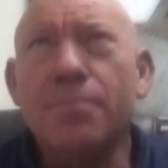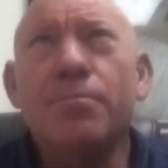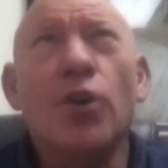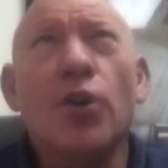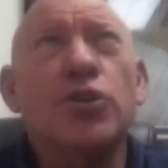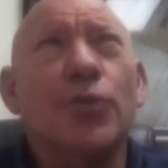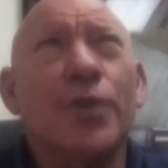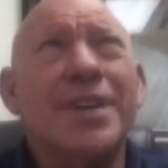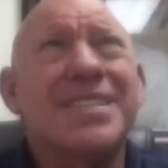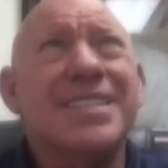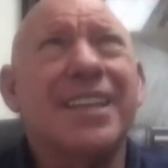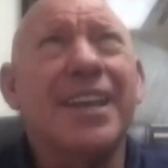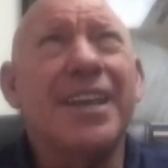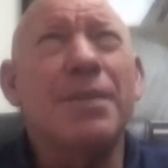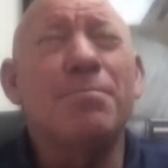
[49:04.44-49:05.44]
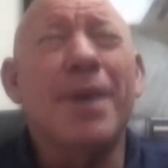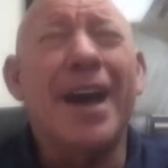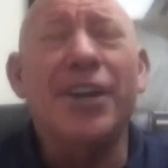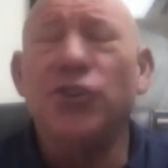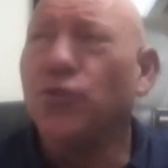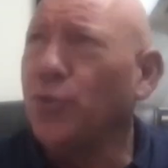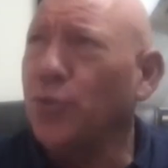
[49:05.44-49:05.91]
most recently by
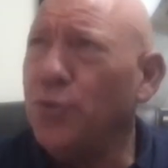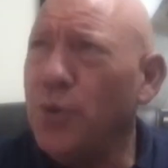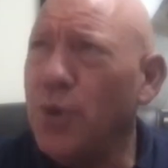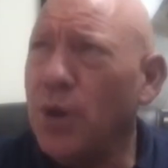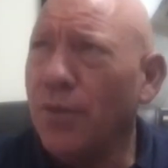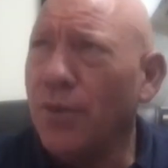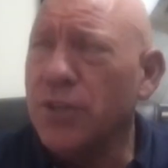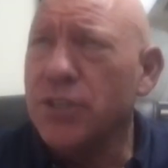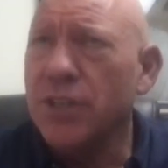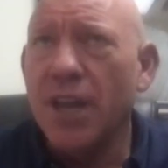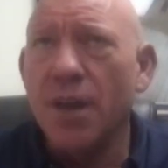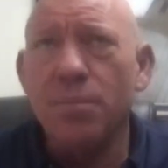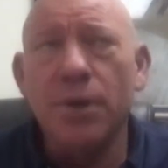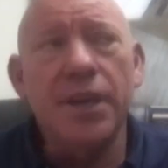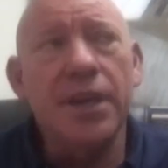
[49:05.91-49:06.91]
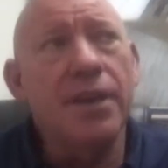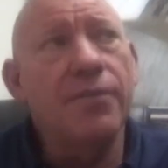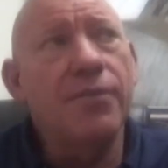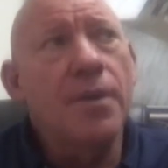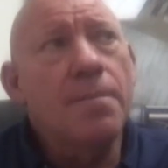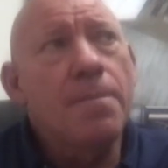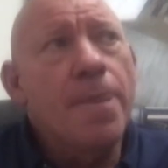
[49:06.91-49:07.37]
Drew University, I
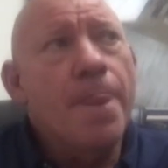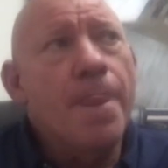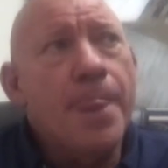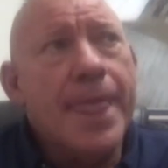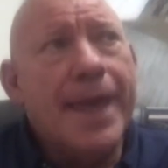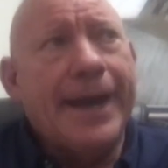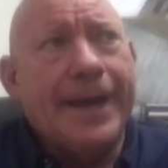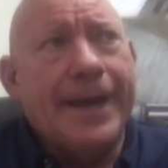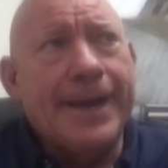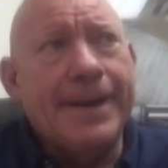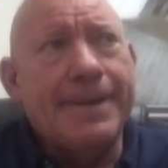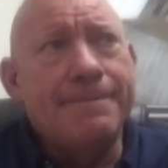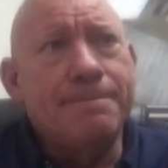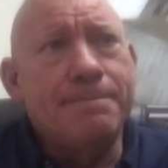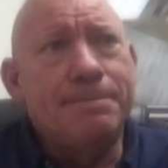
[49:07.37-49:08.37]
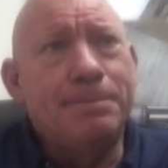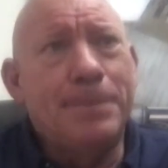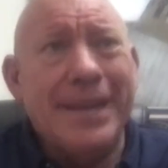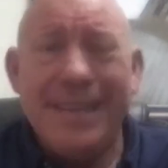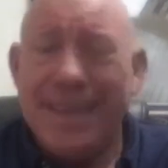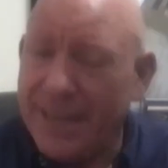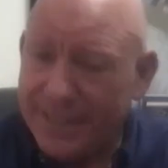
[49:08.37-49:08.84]
believe.
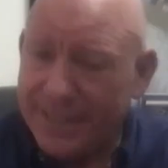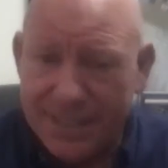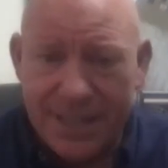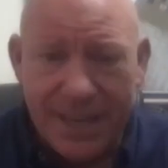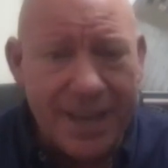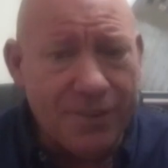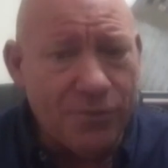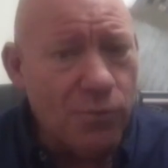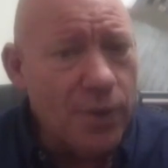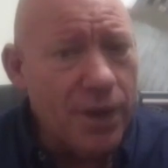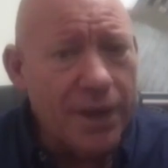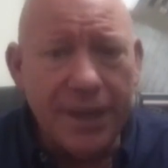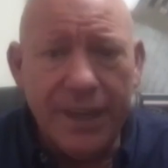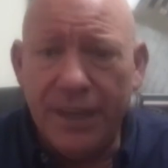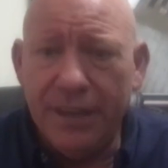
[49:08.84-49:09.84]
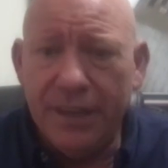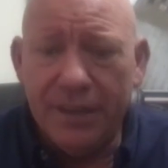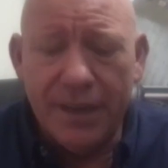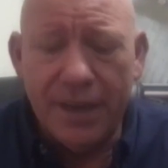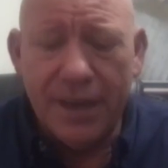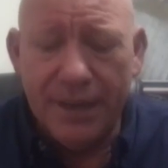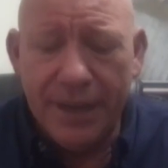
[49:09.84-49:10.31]
But yes, it really
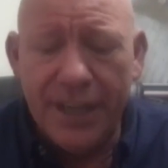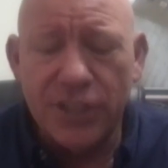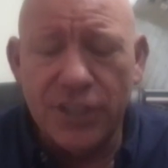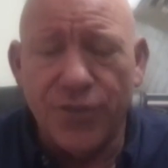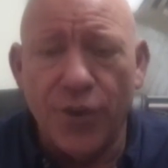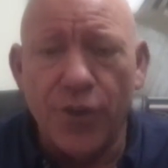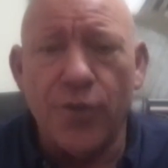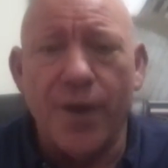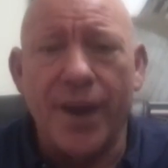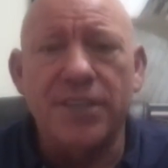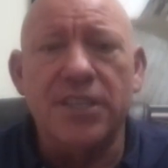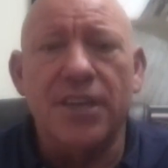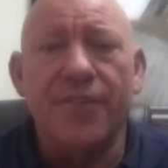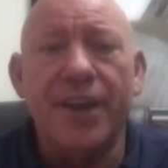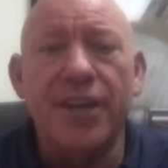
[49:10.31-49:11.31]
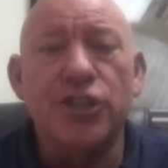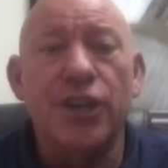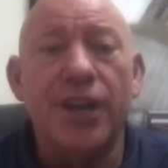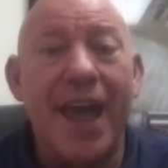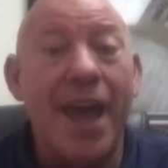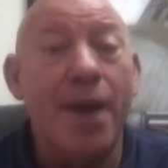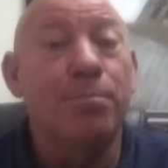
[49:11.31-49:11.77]
needs further
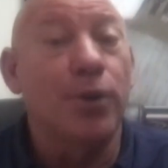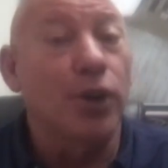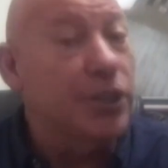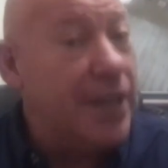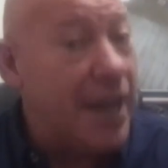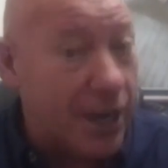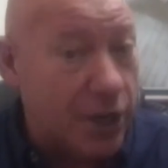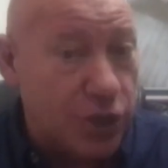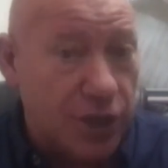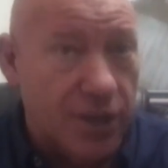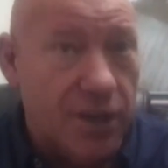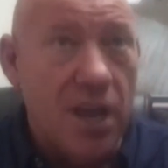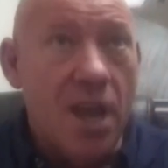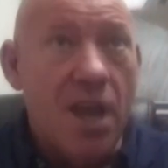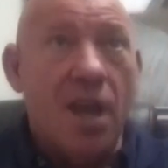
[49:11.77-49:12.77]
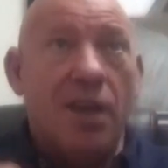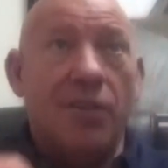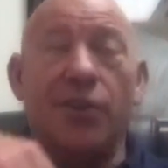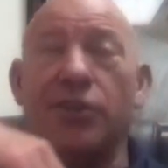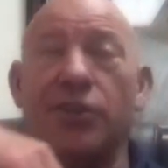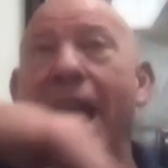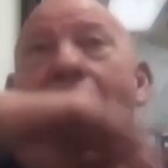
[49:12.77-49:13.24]
excavation and protection.
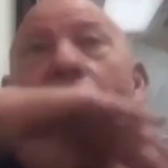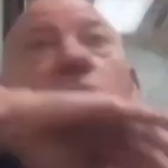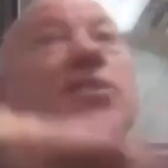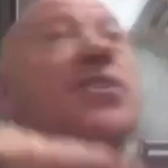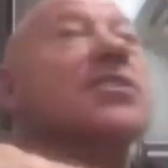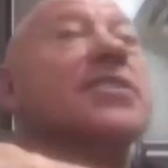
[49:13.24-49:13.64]
There's houses